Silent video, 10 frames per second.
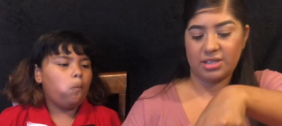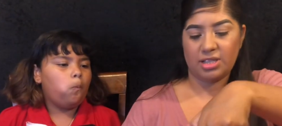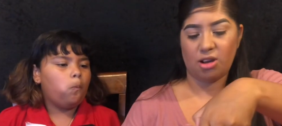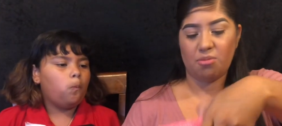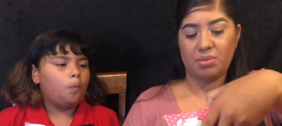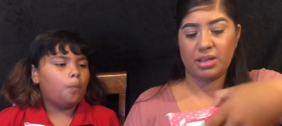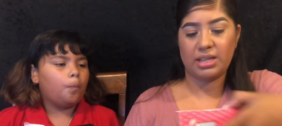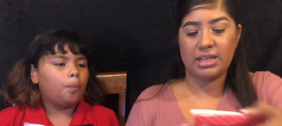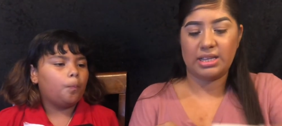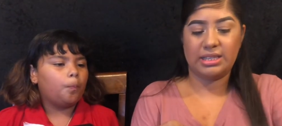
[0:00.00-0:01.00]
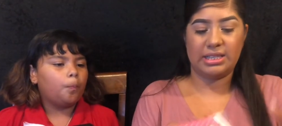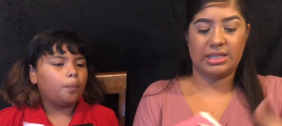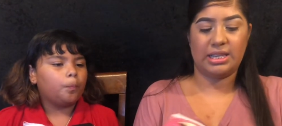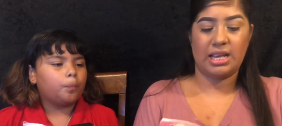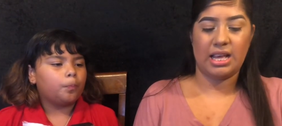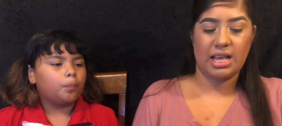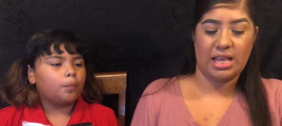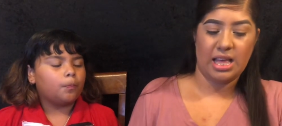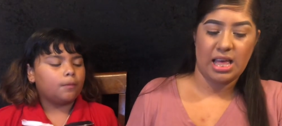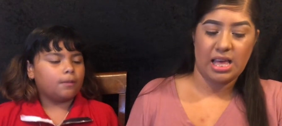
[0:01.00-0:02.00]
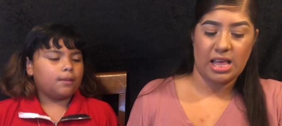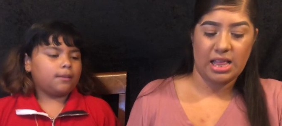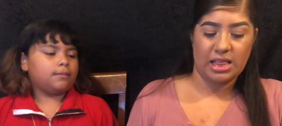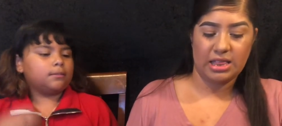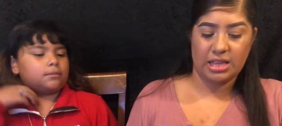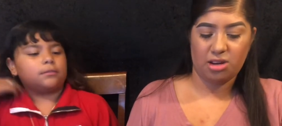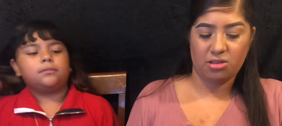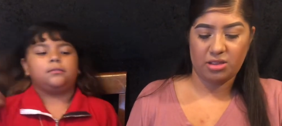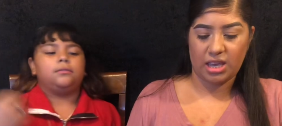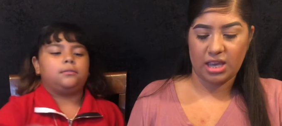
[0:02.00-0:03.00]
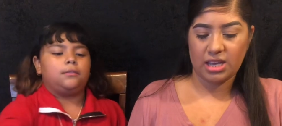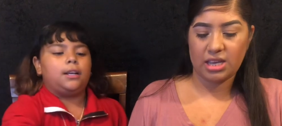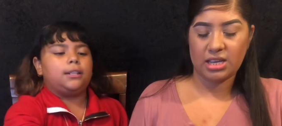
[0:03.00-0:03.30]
Speaker 1: let's open this little thing.